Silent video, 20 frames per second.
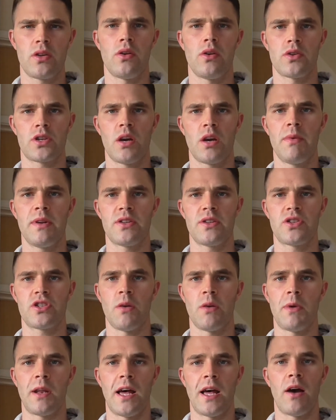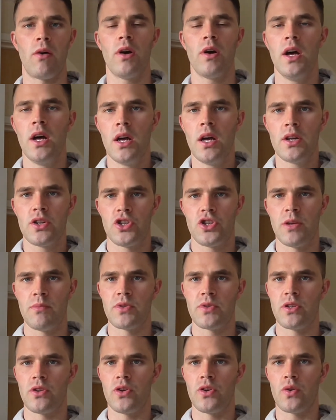You know, it's coming into summer now.
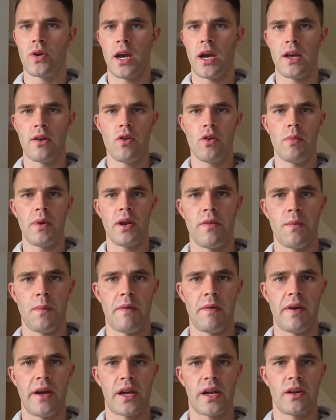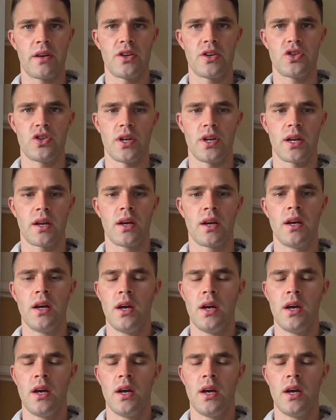Gyms in the UK, not them have air conditioning,